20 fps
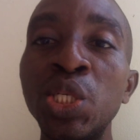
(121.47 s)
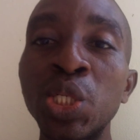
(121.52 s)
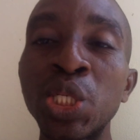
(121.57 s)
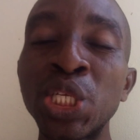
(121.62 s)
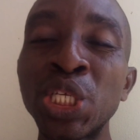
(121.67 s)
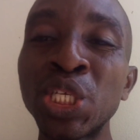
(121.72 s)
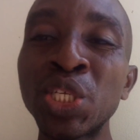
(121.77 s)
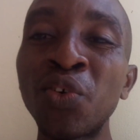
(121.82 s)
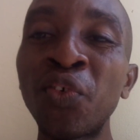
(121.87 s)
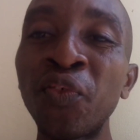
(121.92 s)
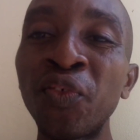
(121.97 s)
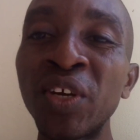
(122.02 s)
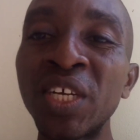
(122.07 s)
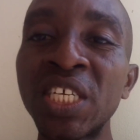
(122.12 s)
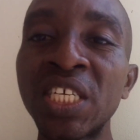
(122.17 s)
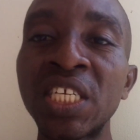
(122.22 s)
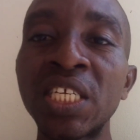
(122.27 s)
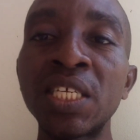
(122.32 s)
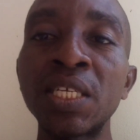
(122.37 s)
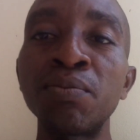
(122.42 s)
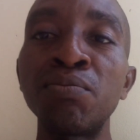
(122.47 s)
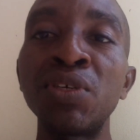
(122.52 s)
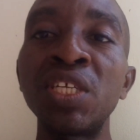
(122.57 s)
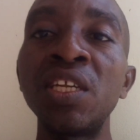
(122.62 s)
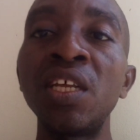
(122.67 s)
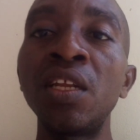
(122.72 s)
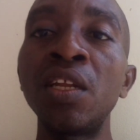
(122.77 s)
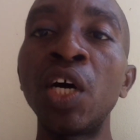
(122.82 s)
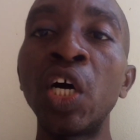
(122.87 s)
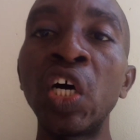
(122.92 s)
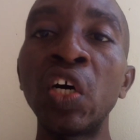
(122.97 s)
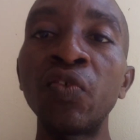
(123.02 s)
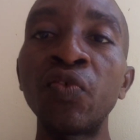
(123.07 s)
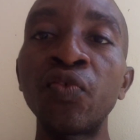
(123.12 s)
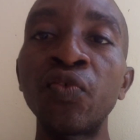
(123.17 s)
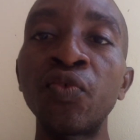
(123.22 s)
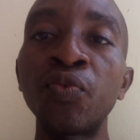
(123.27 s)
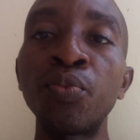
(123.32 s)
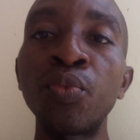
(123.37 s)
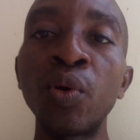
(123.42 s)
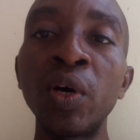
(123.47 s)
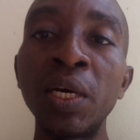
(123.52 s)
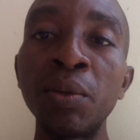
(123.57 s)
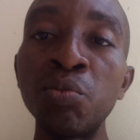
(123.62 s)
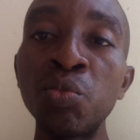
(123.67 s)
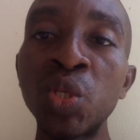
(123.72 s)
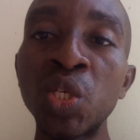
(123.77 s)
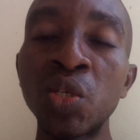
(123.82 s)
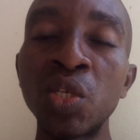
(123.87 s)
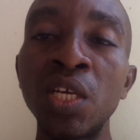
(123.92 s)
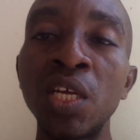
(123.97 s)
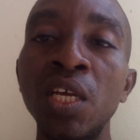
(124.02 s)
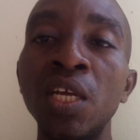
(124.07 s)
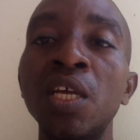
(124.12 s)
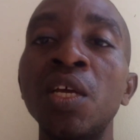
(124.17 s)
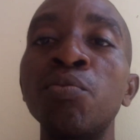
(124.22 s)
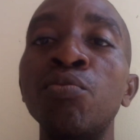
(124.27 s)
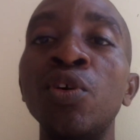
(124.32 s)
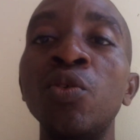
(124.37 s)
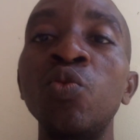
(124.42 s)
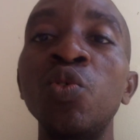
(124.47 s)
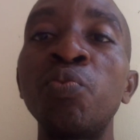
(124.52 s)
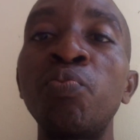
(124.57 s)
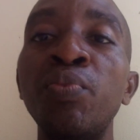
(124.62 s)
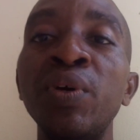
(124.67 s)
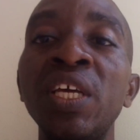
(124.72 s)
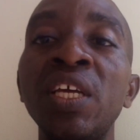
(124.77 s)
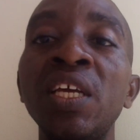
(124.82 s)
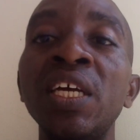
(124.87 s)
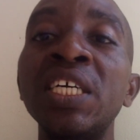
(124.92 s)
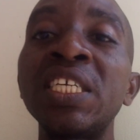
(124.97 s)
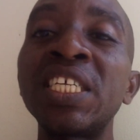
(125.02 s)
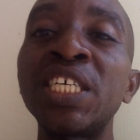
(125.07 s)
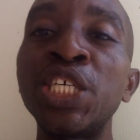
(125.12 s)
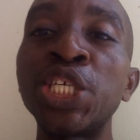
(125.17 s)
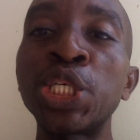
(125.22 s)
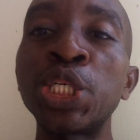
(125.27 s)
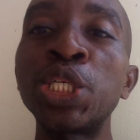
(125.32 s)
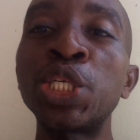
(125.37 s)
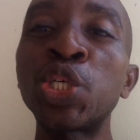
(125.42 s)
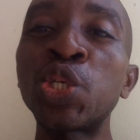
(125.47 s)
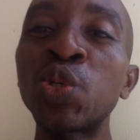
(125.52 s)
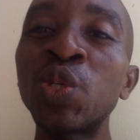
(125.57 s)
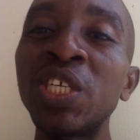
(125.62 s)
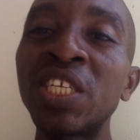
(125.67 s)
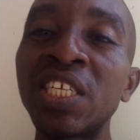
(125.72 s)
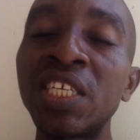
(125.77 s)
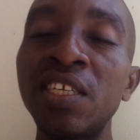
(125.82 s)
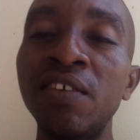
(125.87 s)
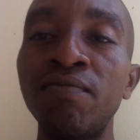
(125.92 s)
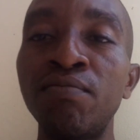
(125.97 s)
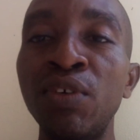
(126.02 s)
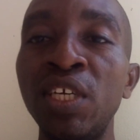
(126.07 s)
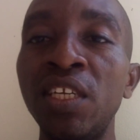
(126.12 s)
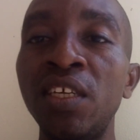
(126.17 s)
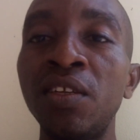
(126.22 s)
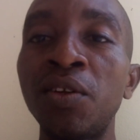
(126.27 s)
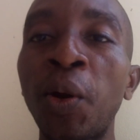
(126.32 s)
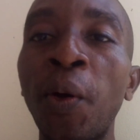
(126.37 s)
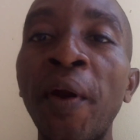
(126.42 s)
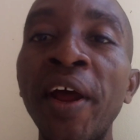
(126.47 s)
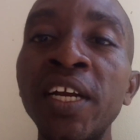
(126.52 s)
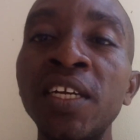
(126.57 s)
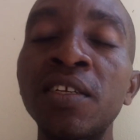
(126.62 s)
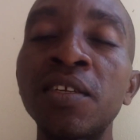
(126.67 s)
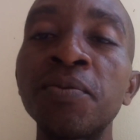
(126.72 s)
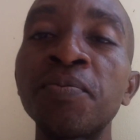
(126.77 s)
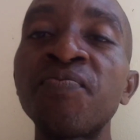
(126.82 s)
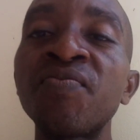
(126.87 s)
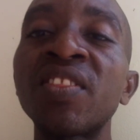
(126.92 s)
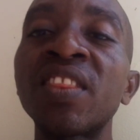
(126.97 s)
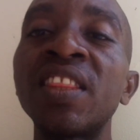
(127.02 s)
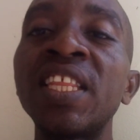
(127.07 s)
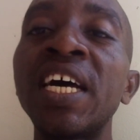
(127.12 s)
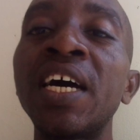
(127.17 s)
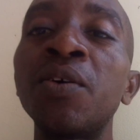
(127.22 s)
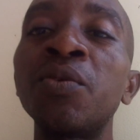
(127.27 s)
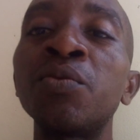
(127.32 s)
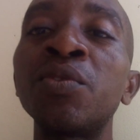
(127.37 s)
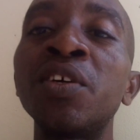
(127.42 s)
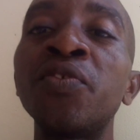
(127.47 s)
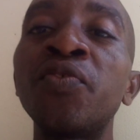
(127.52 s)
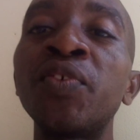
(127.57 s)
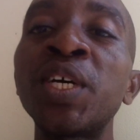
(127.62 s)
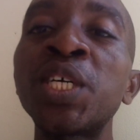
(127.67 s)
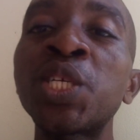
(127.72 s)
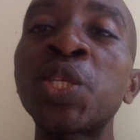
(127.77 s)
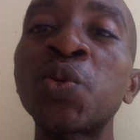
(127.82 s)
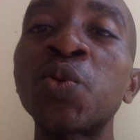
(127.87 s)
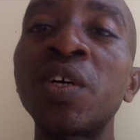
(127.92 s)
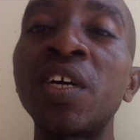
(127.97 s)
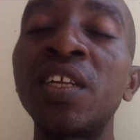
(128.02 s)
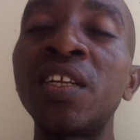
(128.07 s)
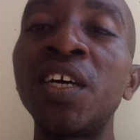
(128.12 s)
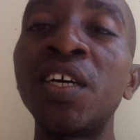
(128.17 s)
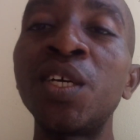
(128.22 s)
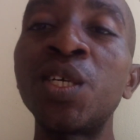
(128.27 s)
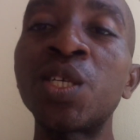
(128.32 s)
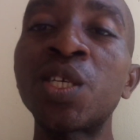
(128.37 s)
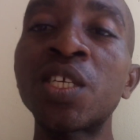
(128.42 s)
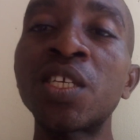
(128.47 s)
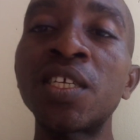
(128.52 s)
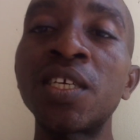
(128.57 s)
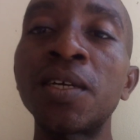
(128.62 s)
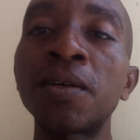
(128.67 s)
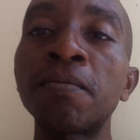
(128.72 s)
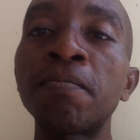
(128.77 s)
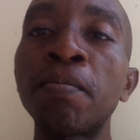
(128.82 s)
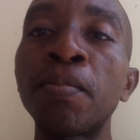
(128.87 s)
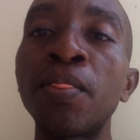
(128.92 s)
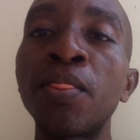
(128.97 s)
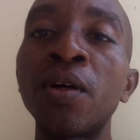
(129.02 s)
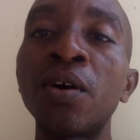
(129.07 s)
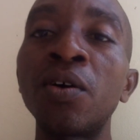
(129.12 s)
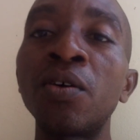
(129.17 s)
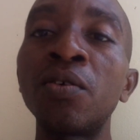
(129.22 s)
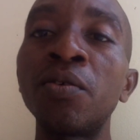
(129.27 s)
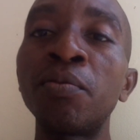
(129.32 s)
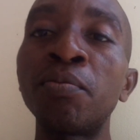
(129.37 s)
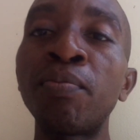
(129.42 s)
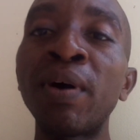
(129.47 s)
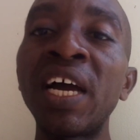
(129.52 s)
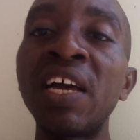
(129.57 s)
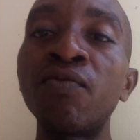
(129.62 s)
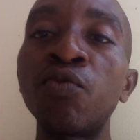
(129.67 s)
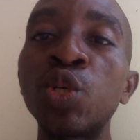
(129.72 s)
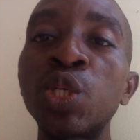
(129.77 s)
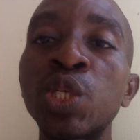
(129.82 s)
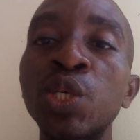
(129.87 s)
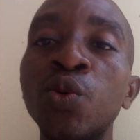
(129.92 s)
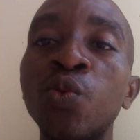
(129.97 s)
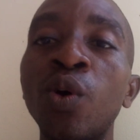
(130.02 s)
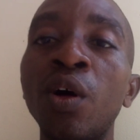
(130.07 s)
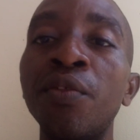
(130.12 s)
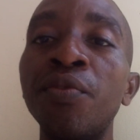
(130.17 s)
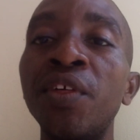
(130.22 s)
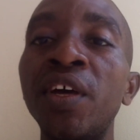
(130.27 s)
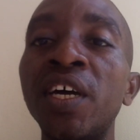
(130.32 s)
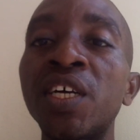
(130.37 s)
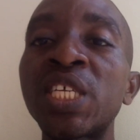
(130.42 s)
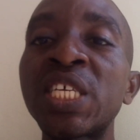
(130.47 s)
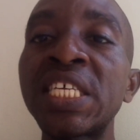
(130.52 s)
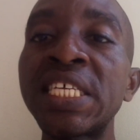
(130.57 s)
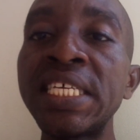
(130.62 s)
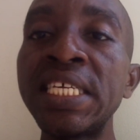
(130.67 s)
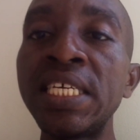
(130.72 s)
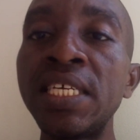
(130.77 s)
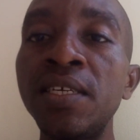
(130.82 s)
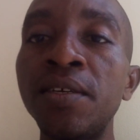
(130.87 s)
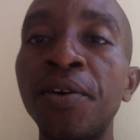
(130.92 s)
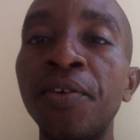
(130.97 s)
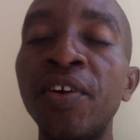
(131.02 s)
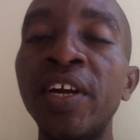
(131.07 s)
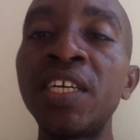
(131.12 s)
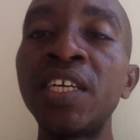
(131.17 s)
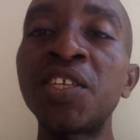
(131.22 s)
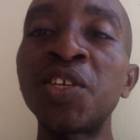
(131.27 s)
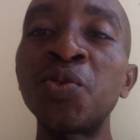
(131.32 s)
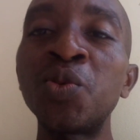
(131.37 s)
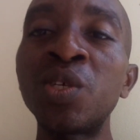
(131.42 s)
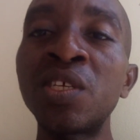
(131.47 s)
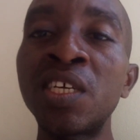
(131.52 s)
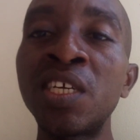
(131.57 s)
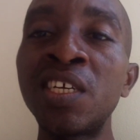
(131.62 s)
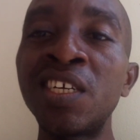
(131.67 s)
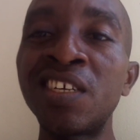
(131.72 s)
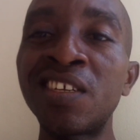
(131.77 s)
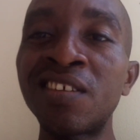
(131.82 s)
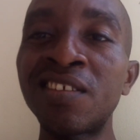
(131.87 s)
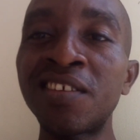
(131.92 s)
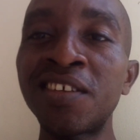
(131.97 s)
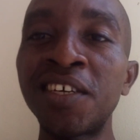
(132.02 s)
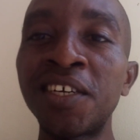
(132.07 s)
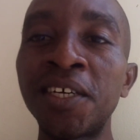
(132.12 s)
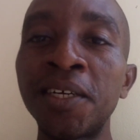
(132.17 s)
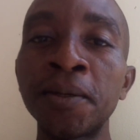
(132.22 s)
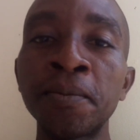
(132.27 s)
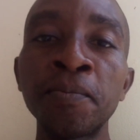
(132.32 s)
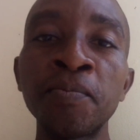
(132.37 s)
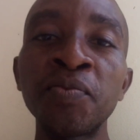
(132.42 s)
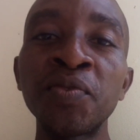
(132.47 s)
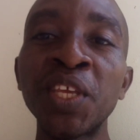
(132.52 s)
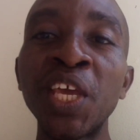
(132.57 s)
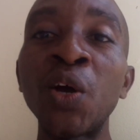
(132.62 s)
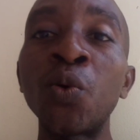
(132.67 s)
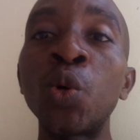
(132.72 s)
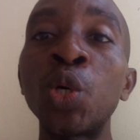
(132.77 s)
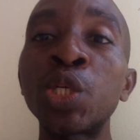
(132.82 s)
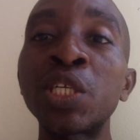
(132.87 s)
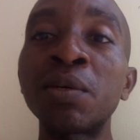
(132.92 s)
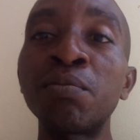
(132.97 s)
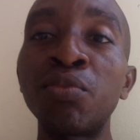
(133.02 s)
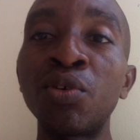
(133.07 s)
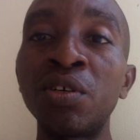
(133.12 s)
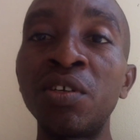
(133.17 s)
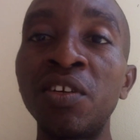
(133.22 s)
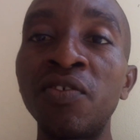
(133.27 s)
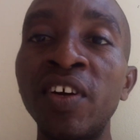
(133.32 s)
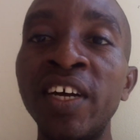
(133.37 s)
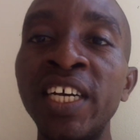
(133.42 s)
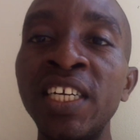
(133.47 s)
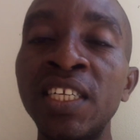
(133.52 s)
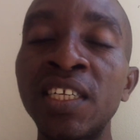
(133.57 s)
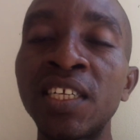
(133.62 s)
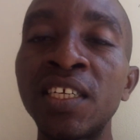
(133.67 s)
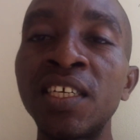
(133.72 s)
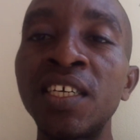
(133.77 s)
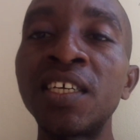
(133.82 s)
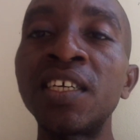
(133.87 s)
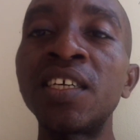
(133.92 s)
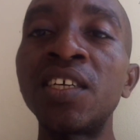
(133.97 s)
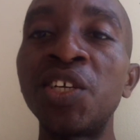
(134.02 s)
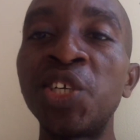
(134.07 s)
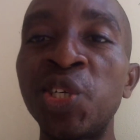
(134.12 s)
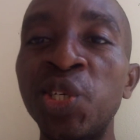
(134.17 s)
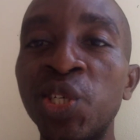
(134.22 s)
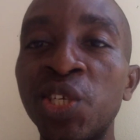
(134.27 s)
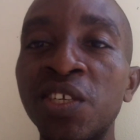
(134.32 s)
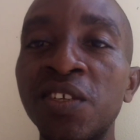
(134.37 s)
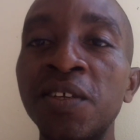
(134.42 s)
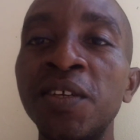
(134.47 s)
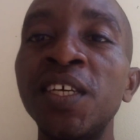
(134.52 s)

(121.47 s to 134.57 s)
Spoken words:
surface meaning of poems, but we pay attention to connotative meaning. All right. Now, the first one is the pivotal word there, sea. All right. You will say it's a water body, right? Yes.